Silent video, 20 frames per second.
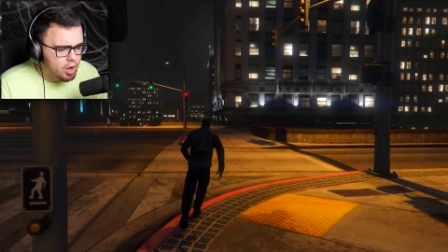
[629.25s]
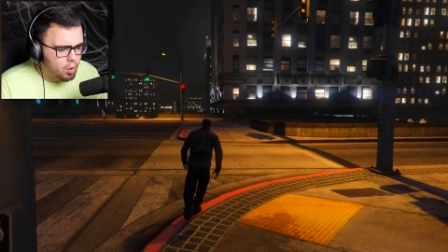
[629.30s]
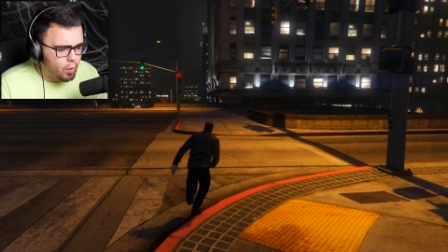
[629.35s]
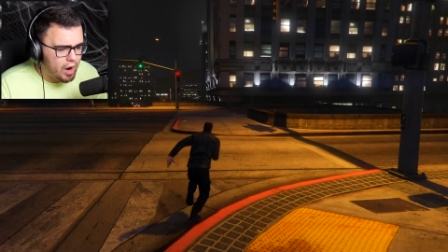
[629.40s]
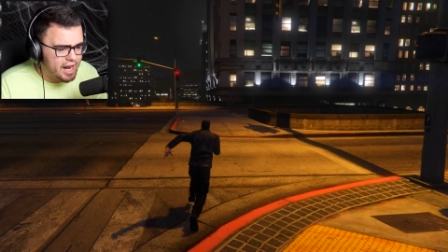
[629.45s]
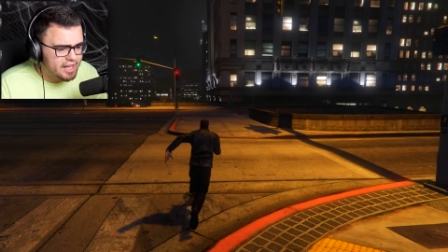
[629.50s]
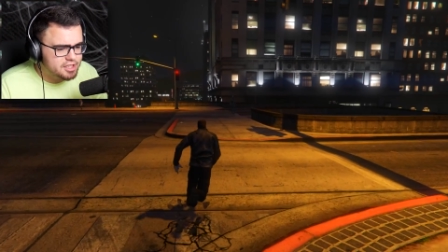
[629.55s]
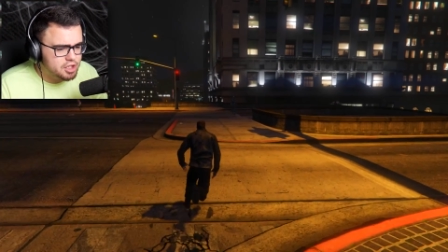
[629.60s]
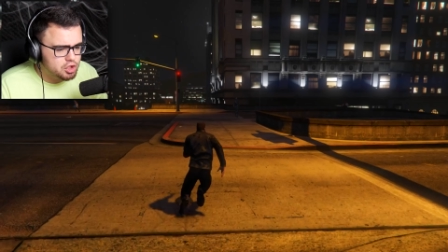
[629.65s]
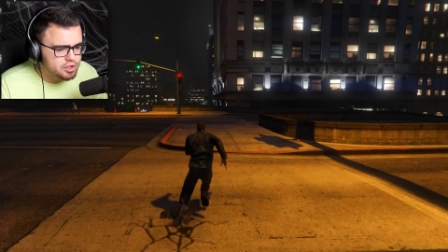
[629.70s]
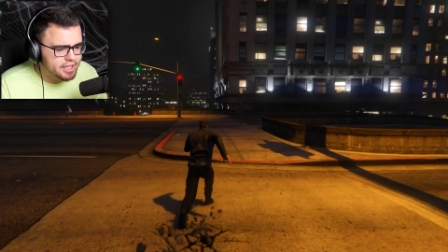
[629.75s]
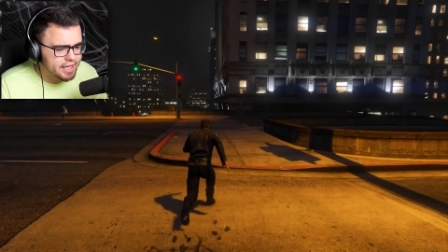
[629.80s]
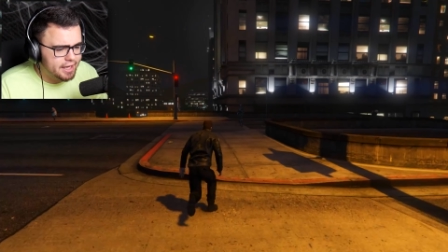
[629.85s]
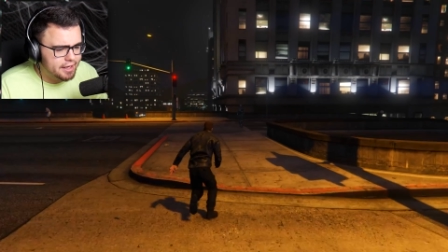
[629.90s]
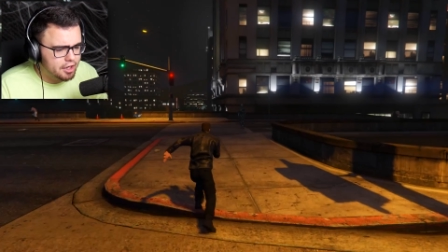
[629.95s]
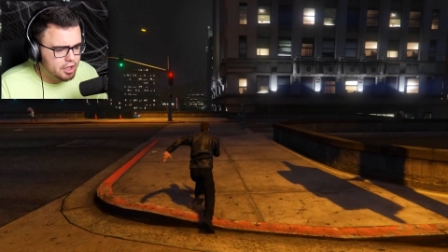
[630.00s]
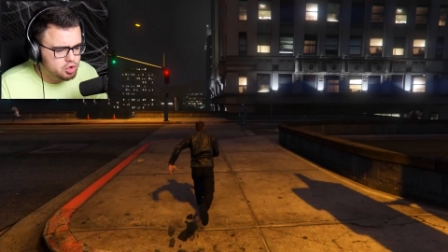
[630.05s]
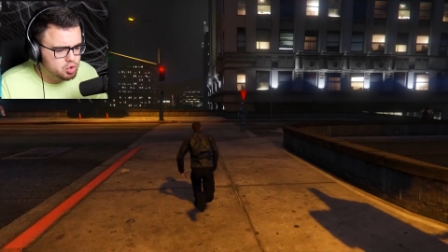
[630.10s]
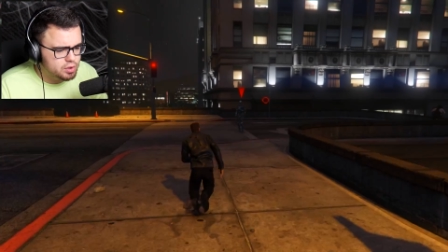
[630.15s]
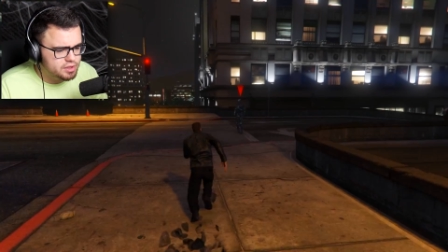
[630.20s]
Why is there
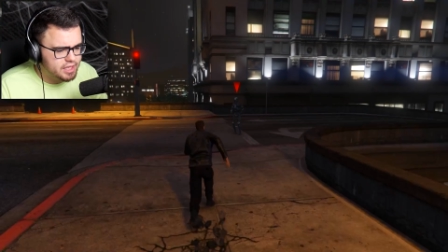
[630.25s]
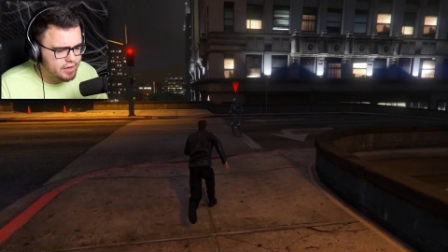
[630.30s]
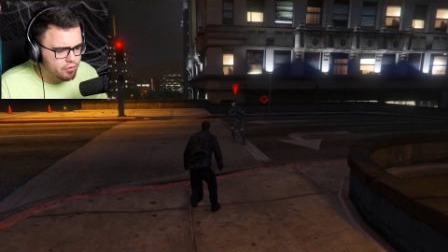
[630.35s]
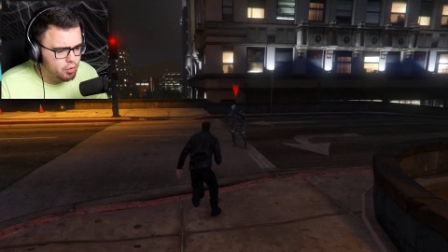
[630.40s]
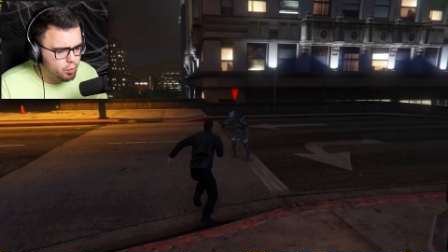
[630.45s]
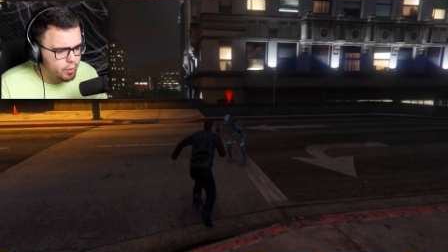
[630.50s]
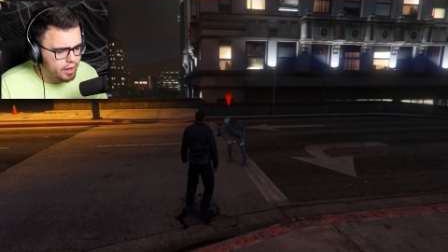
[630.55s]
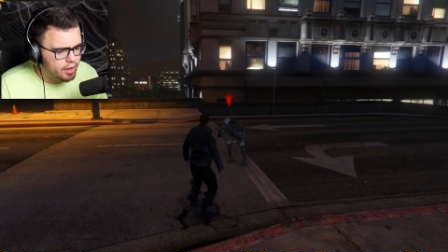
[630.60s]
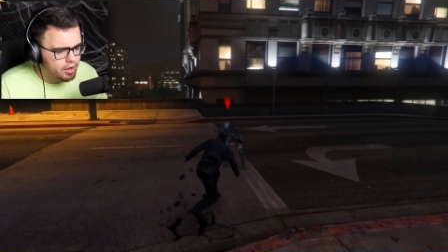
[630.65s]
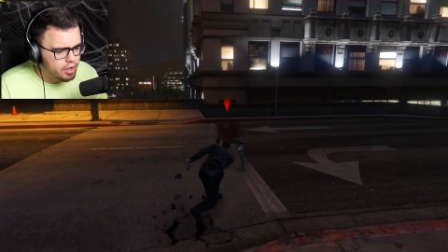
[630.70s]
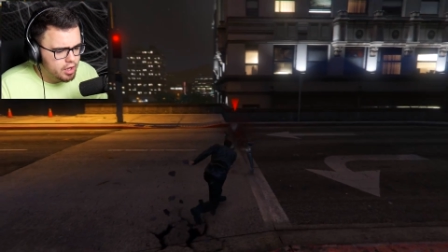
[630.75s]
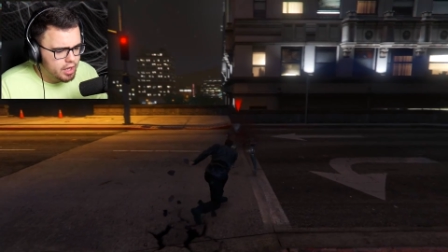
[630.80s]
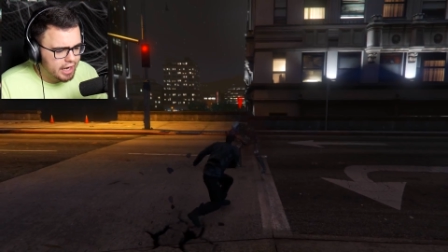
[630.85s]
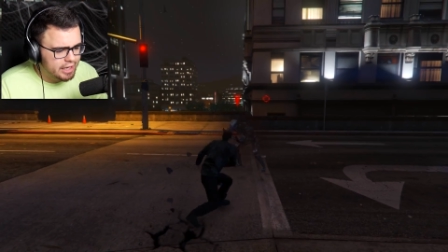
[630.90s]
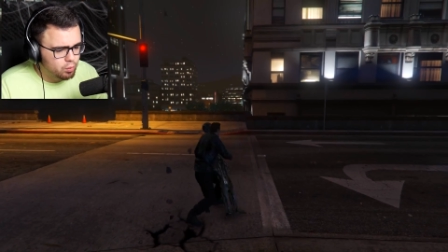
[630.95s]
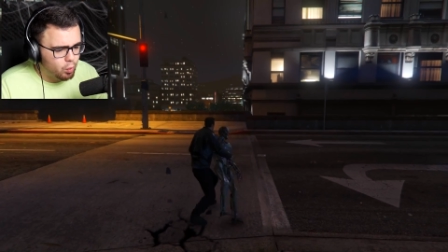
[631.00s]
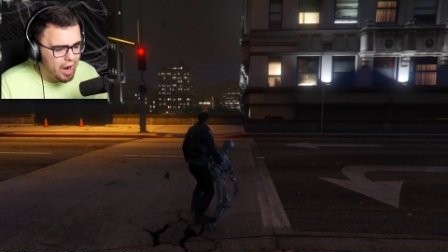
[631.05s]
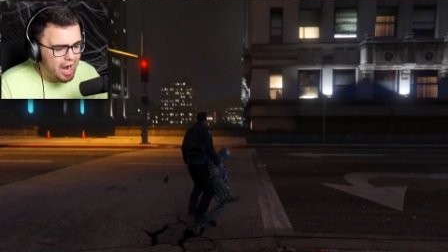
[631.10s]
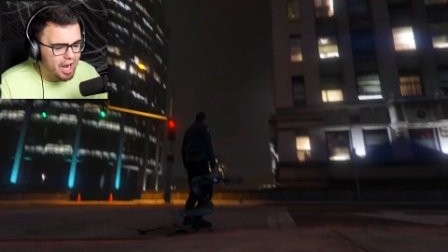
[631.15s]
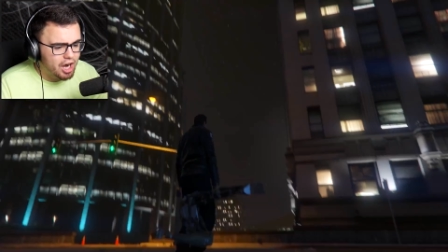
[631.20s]
T-800s everywhere?
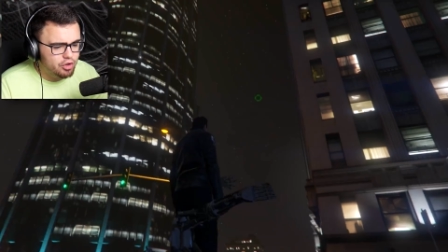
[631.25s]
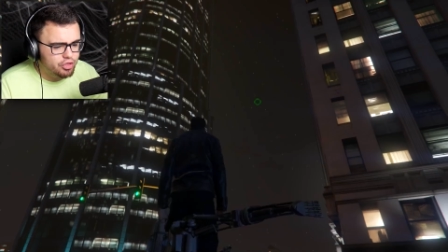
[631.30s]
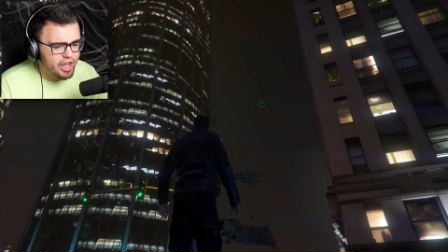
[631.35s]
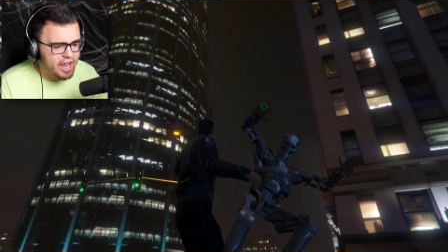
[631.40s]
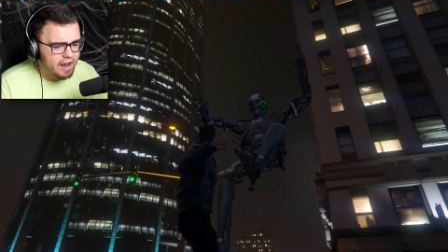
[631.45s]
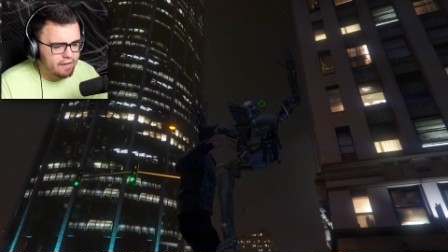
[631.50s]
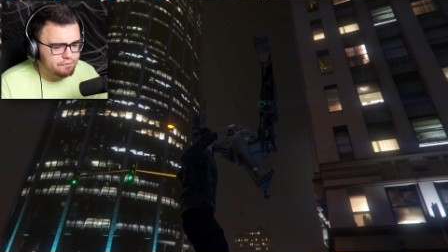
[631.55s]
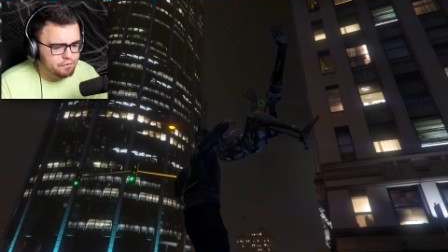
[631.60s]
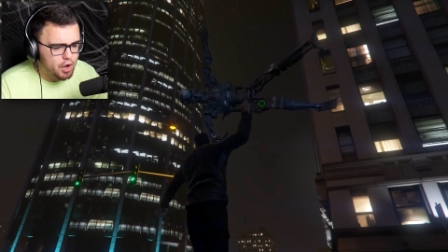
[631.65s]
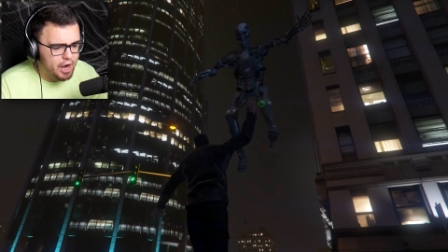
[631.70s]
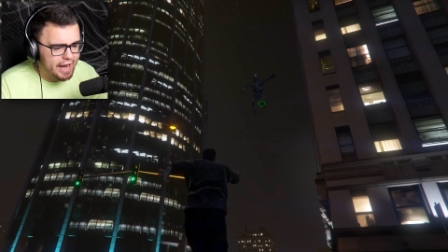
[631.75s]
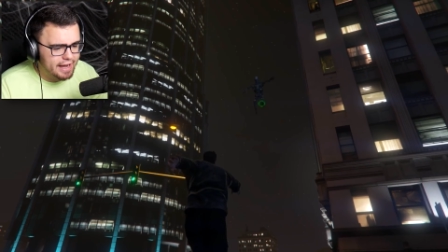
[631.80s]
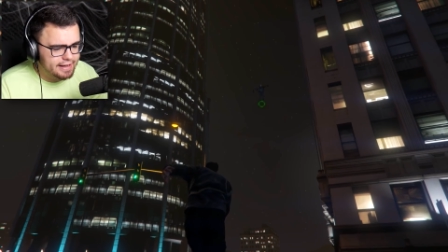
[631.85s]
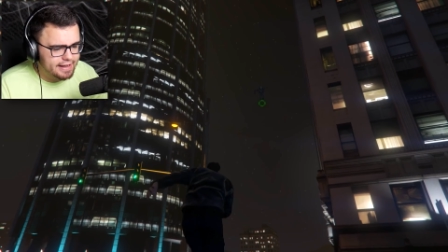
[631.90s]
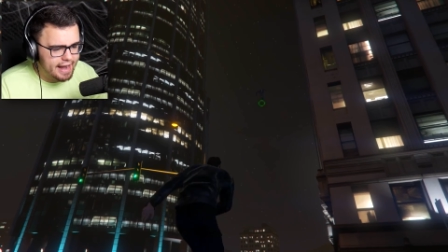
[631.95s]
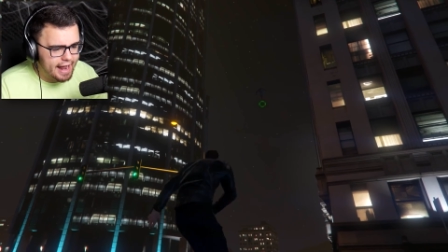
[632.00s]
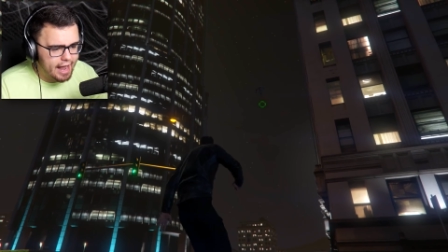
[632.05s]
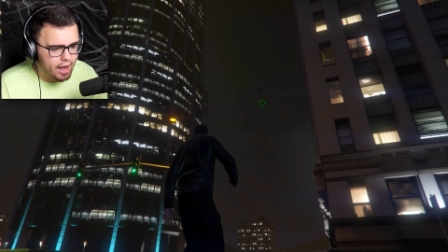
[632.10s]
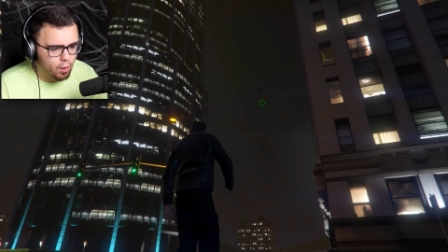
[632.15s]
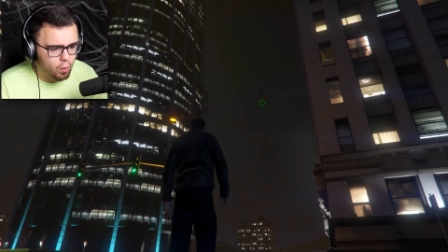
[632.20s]
And why are they afraid
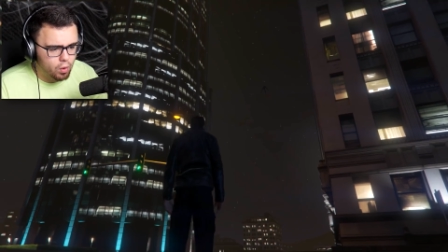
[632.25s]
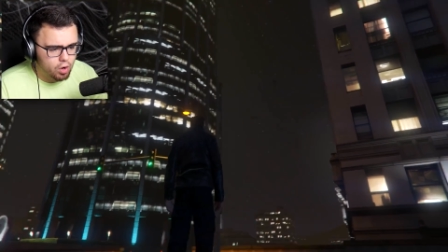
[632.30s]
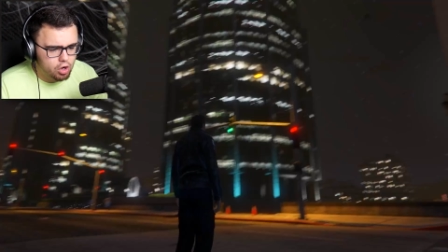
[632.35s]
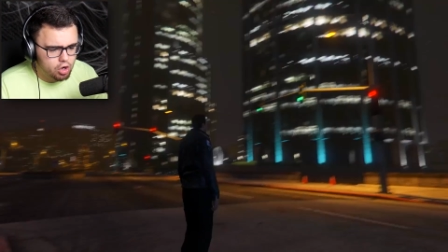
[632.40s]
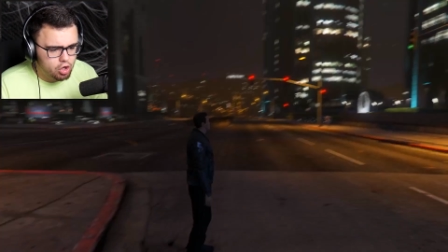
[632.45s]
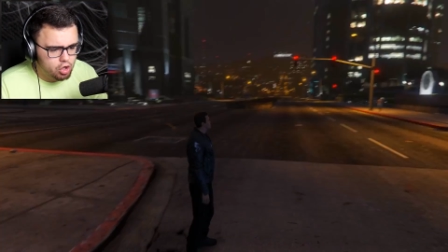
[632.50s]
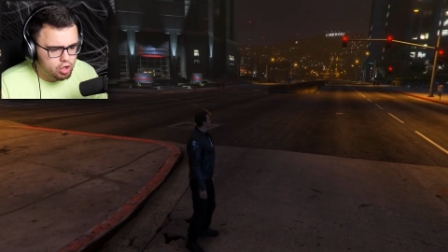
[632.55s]
now?